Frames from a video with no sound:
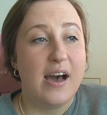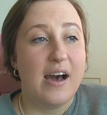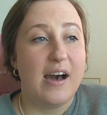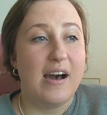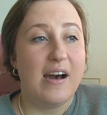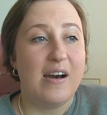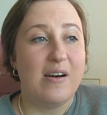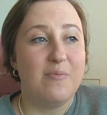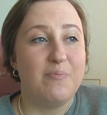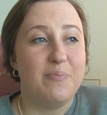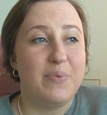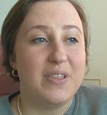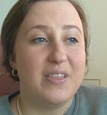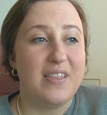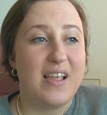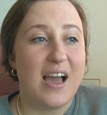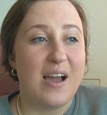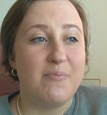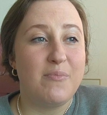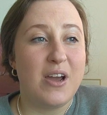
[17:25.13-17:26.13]
Um,
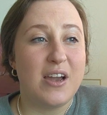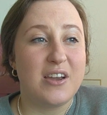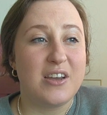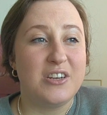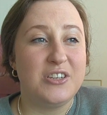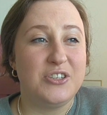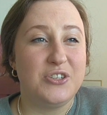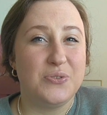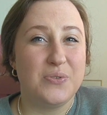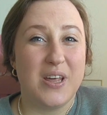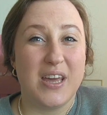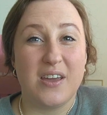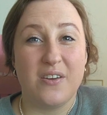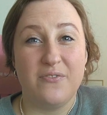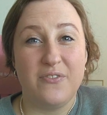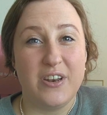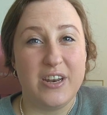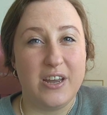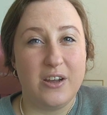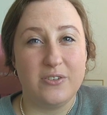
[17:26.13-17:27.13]
but I'm not gonna do like a
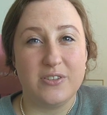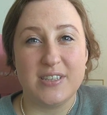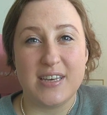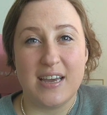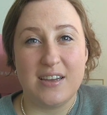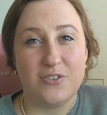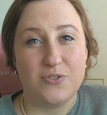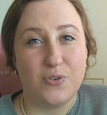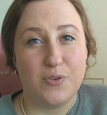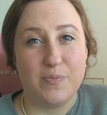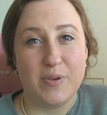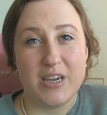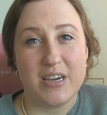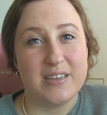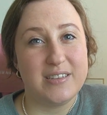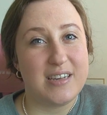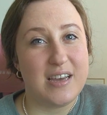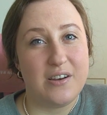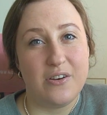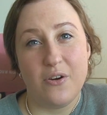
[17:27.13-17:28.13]
video schedule
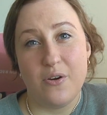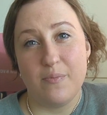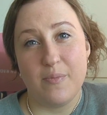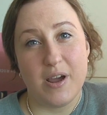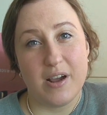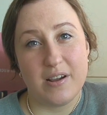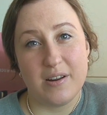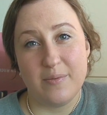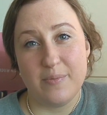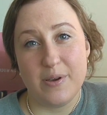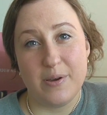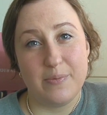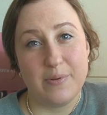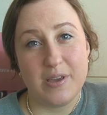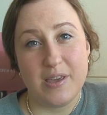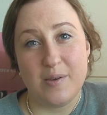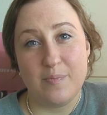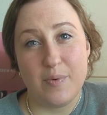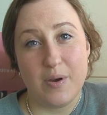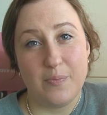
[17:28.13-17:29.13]
because I know I'm not gonna be able to
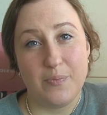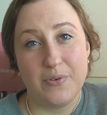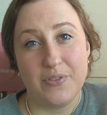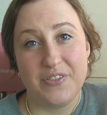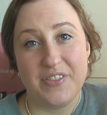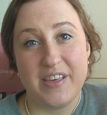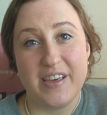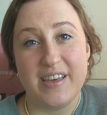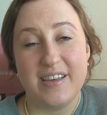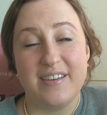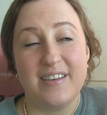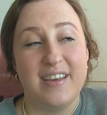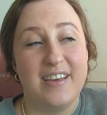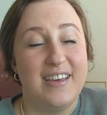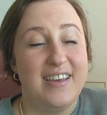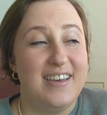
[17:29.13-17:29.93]
keep up with it.